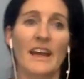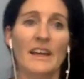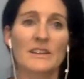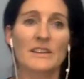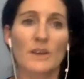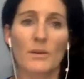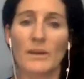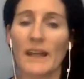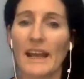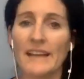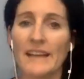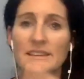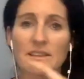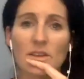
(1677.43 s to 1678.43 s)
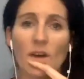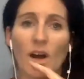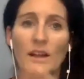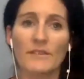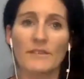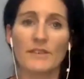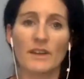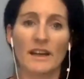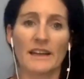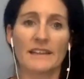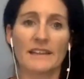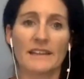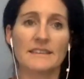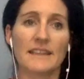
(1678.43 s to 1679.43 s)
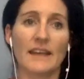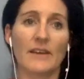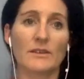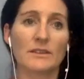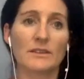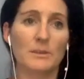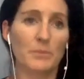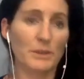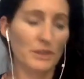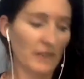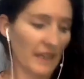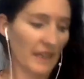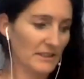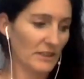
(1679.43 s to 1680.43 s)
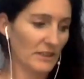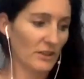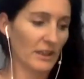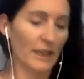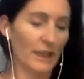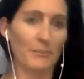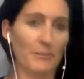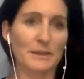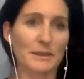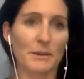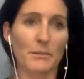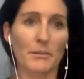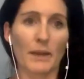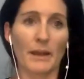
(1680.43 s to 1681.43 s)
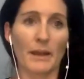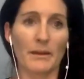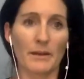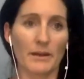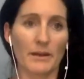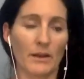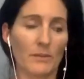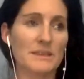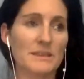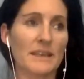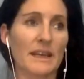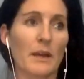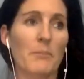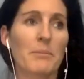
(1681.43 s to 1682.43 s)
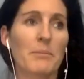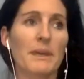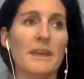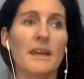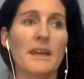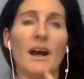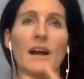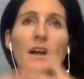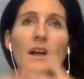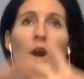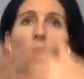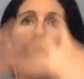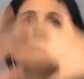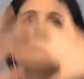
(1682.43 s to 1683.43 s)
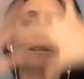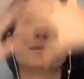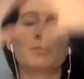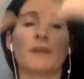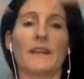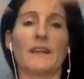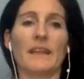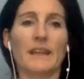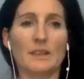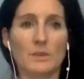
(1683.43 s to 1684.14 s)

So I want to ask you, all of you guys now to put your hands on your hips and almost like a peacock oh, spreading its